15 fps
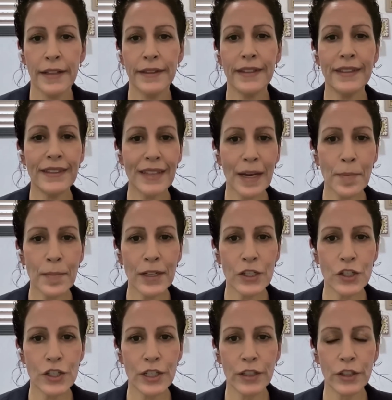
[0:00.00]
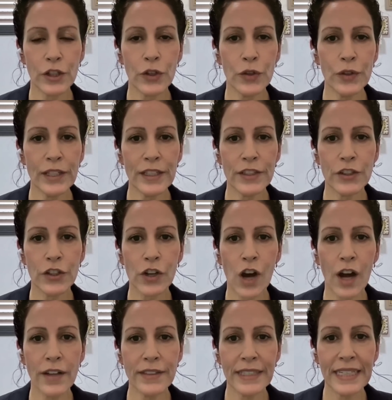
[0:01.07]
The damage that the Houthis are
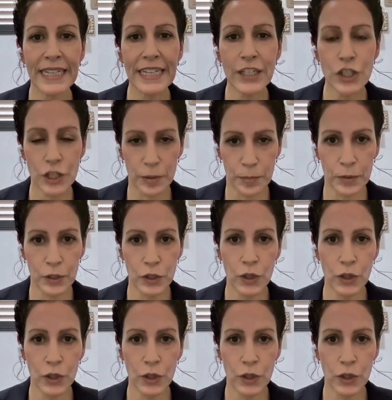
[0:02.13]
causing Egypt,